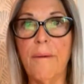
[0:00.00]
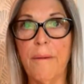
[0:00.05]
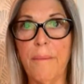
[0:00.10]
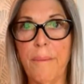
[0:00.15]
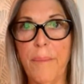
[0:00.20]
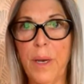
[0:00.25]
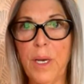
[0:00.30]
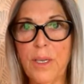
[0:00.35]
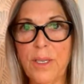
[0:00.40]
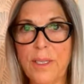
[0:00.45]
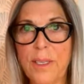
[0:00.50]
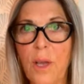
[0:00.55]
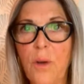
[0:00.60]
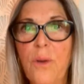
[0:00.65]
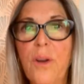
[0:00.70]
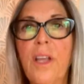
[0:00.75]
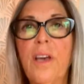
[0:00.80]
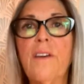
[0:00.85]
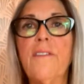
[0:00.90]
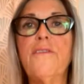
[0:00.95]

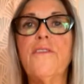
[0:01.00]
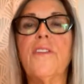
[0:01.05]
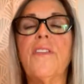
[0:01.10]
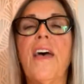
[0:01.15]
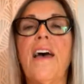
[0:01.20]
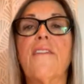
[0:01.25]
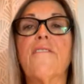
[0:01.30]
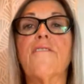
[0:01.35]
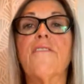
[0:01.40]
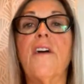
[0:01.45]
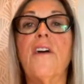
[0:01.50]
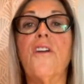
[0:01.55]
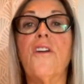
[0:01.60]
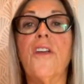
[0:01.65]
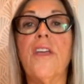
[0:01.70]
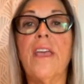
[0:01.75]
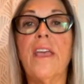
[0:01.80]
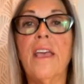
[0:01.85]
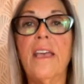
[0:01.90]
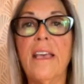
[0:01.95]
persona, for that
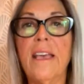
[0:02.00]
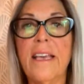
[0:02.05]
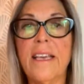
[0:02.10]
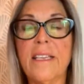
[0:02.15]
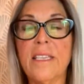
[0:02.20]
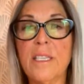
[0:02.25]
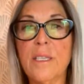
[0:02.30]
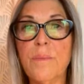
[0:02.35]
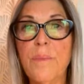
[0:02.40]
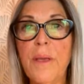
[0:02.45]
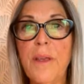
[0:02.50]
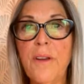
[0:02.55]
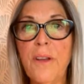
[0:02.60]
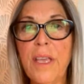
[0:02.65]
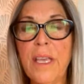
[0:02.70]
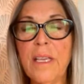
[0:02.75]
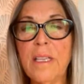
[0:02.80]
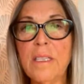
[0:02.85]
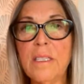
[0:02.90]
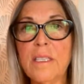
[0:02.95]
very
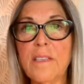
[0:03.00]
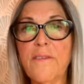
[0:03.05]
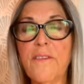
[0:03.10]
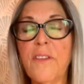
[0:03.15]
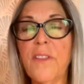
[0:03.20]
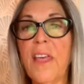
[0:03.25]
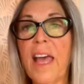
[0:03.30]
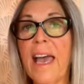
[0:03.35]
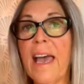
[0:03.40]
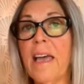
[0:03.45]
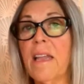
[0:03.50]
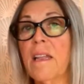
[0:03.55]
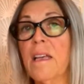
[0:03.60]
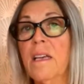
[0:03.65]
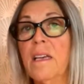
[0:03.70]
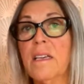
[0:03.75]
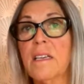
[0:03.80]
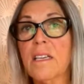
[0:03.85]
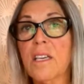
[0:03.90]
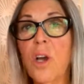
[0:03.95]
experience, for that
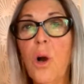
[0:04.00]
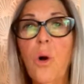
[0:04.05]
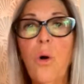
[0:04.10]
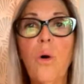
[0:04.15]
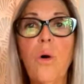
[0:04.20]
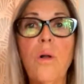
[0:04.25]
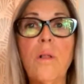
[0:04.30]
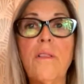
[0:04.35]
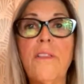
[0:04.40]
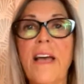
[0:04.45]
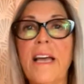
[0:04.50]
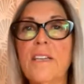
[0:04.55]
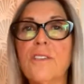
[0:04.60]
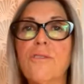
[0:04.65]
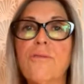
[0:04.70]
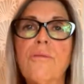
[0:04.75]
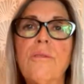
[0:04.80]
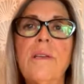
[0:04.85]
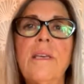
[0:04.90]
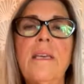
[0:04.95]
goal, that
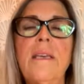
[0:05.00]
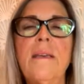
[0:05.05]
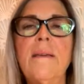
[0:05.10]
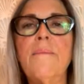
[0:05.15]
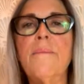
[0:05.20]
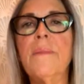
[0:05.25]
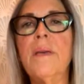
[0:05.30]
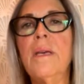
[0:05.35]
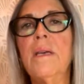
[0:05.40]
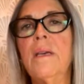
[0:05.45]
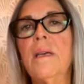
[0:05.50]
dream.